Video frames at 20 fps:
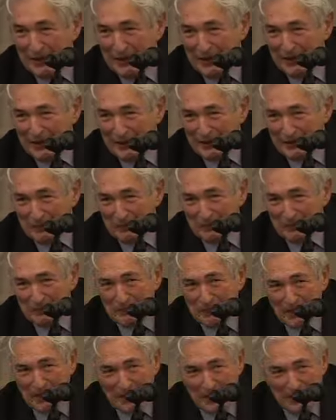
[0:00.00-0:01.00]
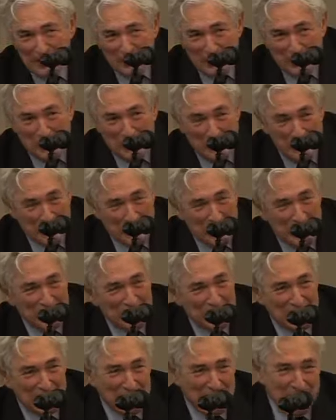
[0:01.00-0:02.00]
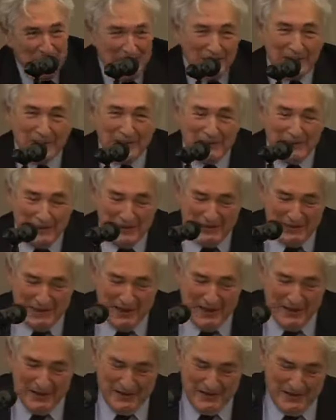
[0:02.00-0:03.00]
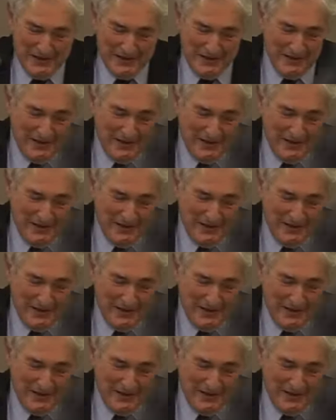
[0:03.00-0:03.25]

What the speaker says: and you'll be pleased to hear that